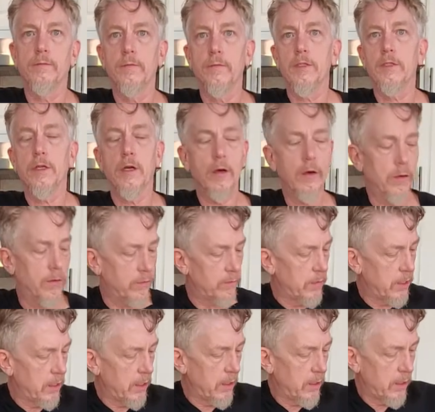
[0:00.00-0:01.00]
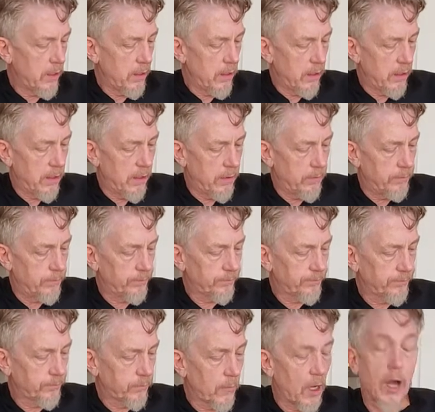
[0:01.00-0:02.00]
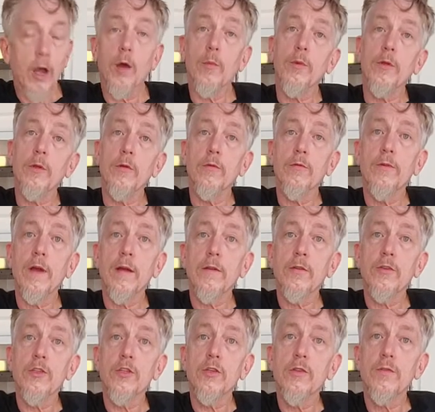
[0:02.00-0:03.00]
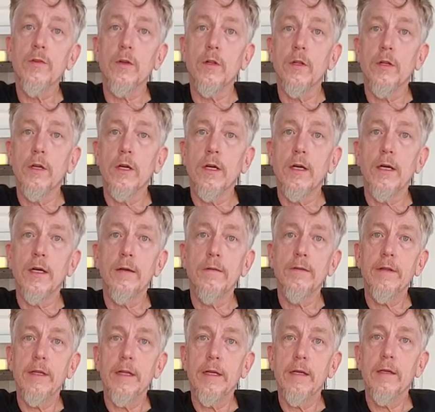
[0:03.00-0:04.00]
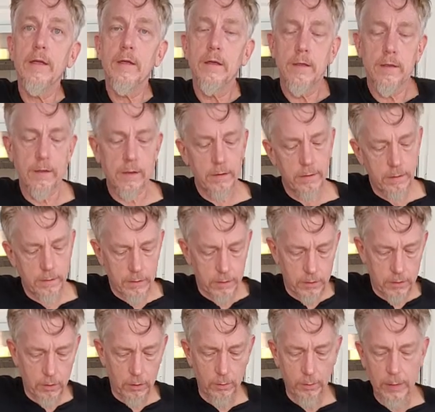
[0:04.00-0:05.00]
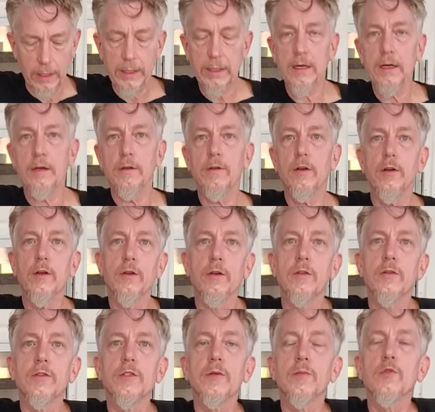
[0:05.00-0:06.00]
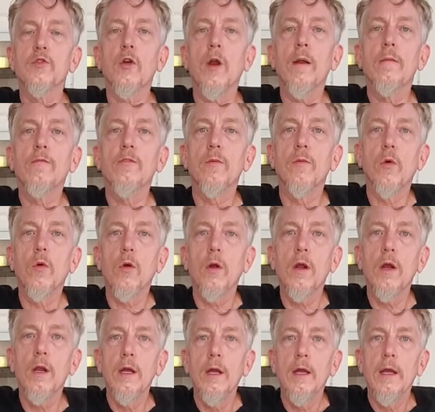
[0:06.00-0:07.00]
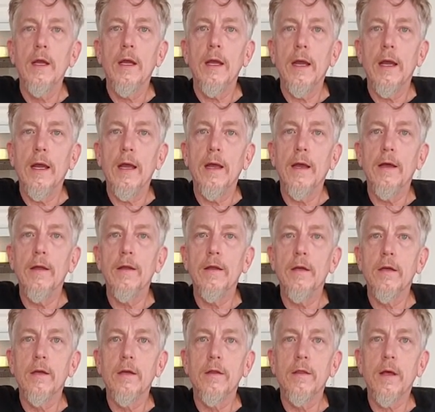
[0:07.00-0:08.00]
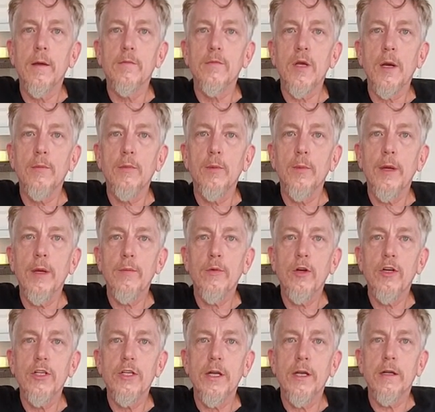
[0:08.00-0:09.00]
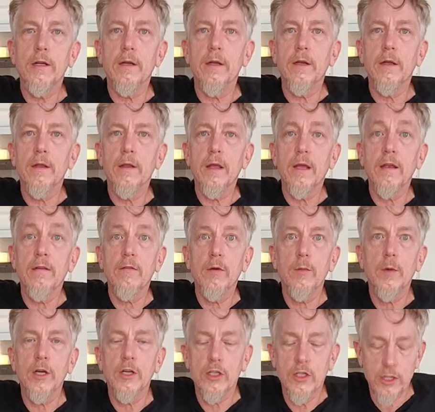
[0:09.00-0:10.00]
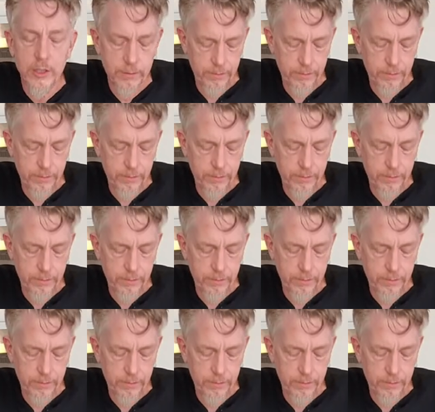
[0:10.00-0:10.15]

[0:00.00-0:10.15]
So I hope you found this useful. If you did, there's a little button down there you can subscribe for more, and a thumbs up would be appreciated. Thank you very much.